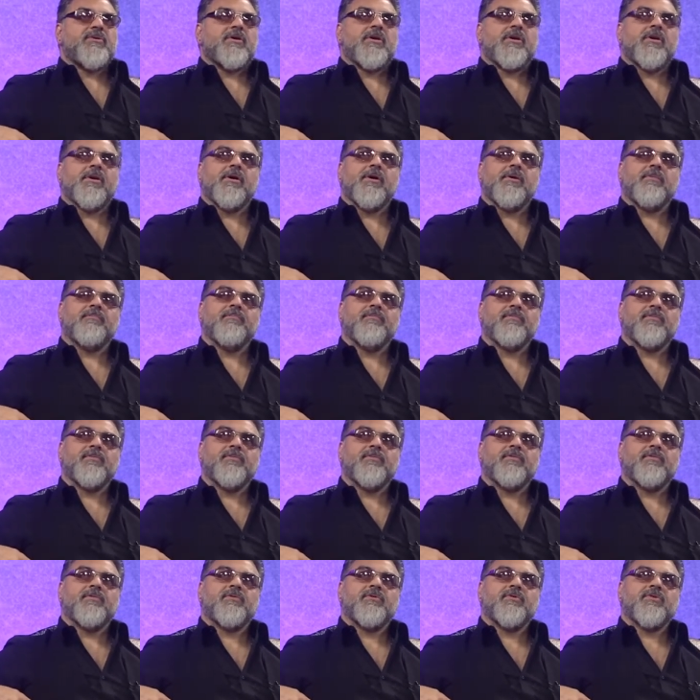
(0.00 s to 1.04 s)
um,
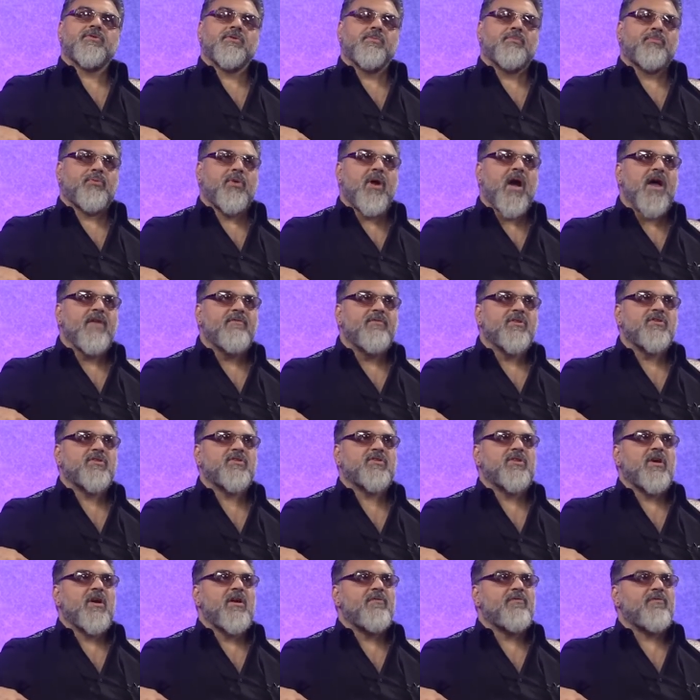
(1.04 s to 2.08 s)
there's some private
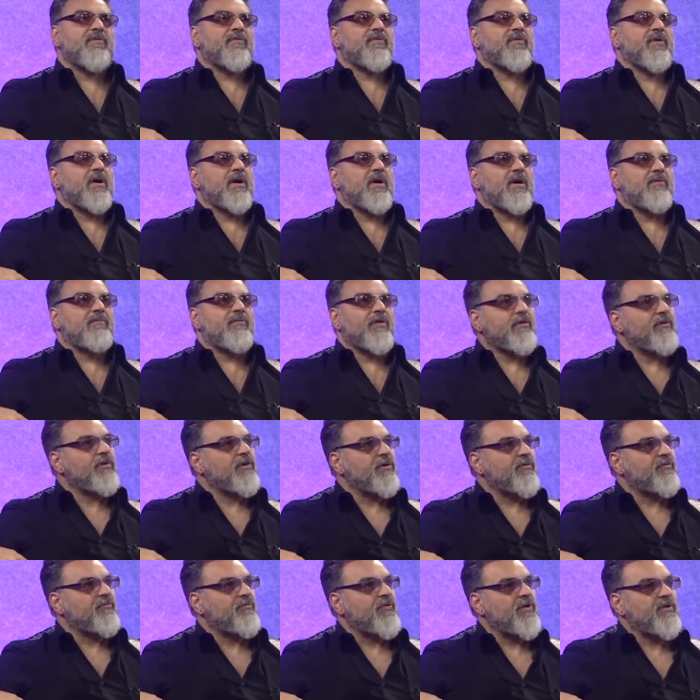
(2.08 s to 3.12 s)
stuff. A uh, very
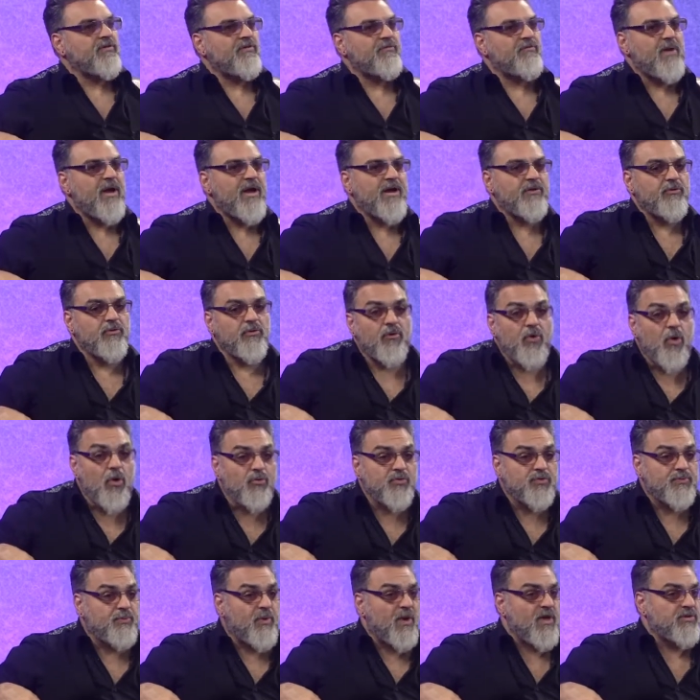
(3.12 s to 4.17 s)
good friend of mine who
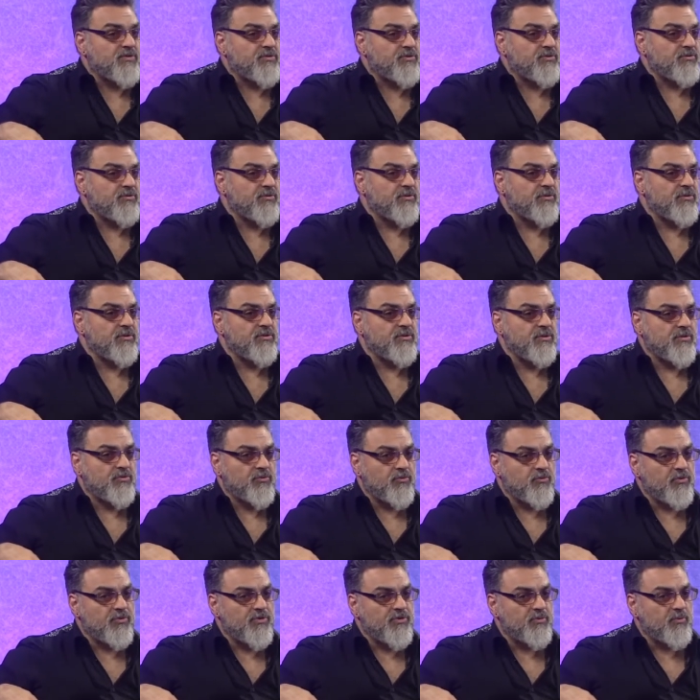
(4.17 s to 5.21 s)
co-sponsored the the
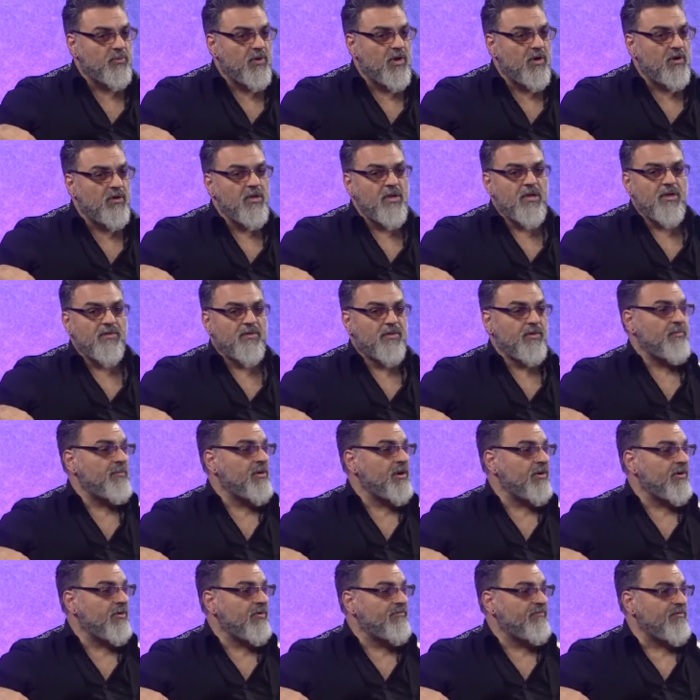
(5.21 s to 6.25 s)
tour as well. Uh -huh. The uh-huh.
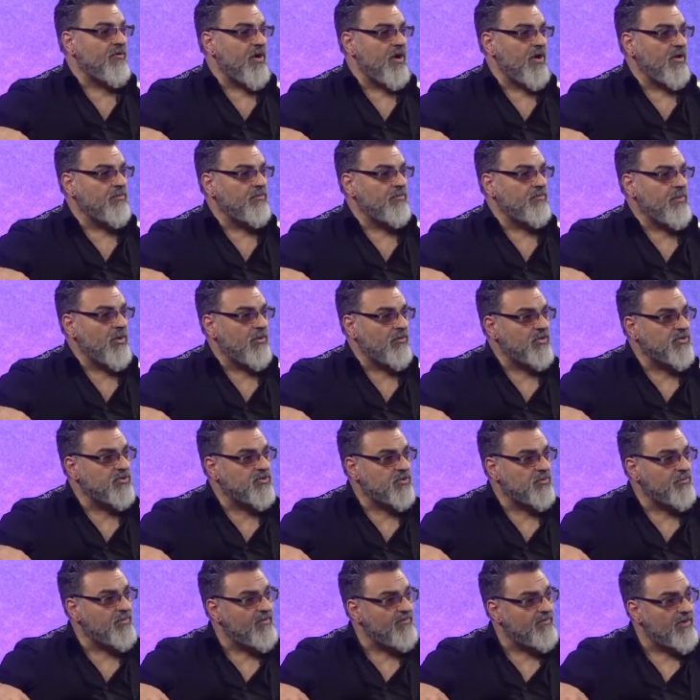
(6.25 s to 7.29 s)
mayor of Vaughan,
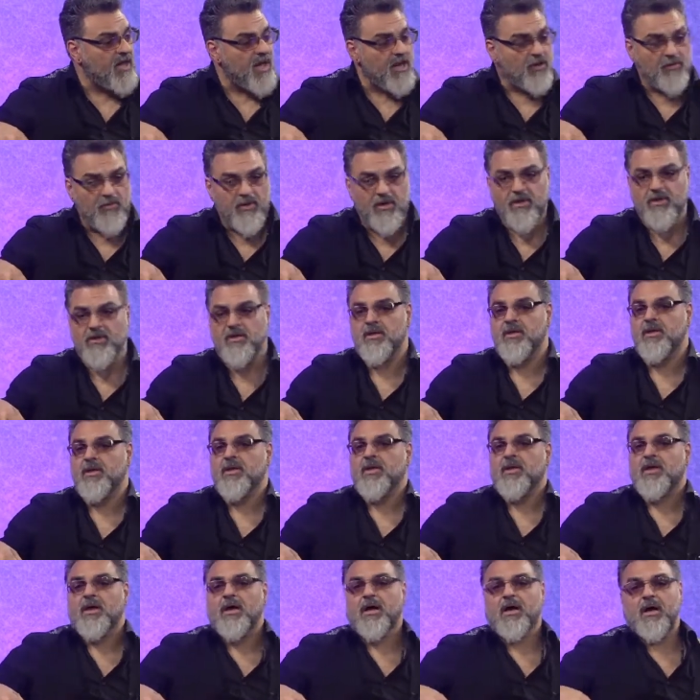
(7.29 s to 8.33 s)
Maurizio okay. Bevilacqua.
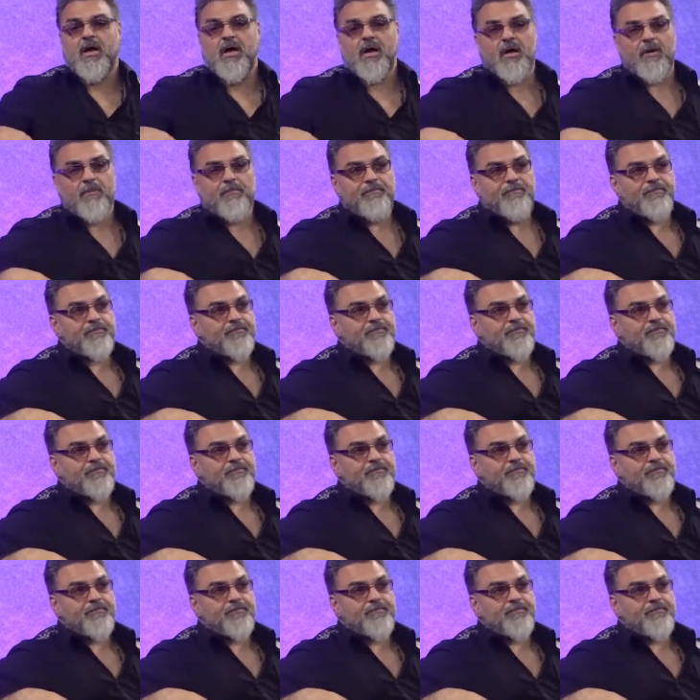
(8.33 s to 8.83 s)
Um,